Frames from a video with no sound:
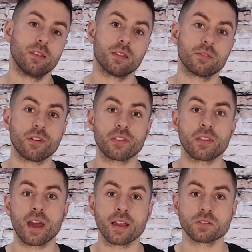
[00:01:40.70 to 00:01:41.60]
the front
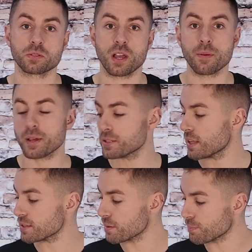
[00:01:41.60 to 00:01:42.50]
of that is your timer. So
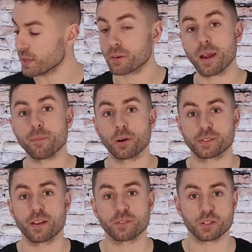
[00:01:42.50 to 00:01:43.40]
that's the big grey
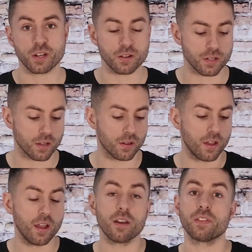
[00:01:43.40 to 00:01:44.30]
box that I've just showed you.
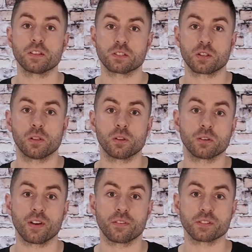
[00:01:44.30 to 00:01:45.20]
And then your
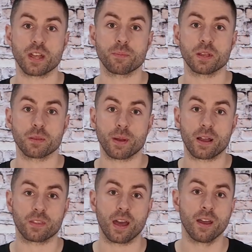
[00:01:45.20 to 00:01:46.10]
solenoid valve is that bit in the
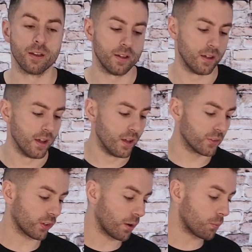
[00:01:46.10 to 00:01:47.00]
back there.
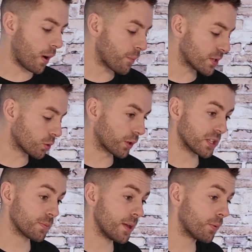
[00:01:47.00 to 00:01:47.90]
So when we're
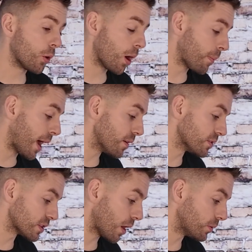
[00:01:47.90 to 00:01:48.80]
talking to people
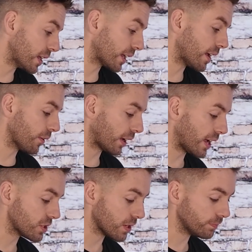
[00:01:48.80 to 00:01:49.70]
about zoning
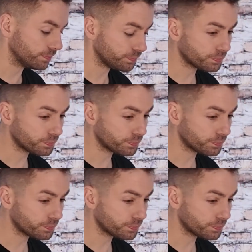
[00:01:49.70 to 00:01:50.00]
irrigation,